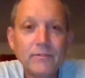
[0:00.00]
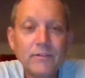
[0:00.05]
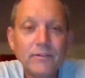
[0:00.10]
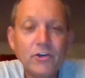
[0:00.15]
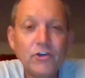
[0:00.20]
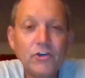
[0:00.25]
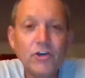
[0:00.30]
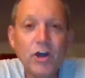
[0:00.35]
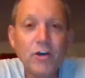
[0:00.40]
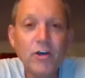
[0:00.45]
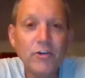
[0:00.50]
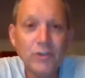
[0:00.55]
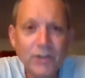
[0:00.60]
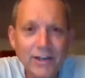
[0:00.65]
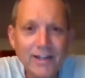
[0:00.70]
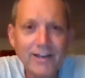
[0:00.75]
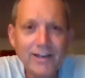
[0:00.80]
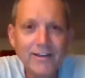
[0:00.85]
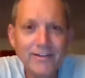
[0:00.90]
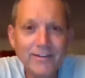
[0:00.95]
You don't
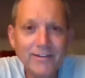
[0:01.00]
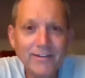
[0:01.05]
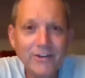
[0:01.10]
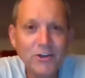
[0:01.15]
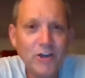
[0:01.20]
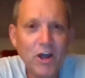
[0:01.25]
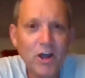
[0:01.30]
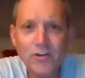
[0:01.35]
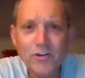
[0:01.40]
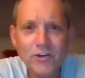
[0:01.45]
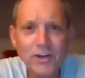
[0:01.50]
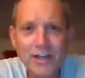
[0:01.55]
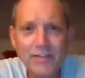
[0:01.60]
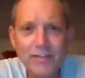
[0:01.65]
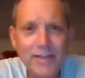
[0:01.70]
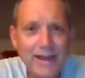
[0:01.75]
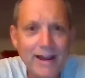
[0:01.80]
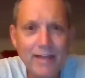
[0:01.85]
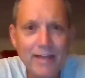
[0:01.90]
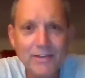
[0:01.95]
need
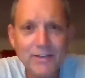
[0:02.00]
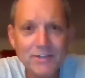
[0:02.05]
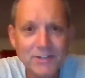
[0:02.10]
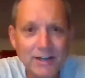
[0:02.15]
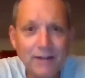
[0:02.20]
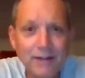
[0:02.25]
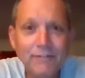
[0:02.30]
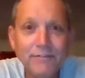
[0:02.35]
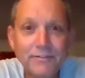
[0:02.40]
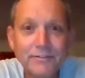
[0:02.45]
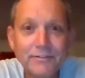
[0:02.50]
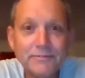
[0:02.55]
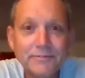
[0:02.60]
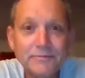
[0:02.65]
that other stuff.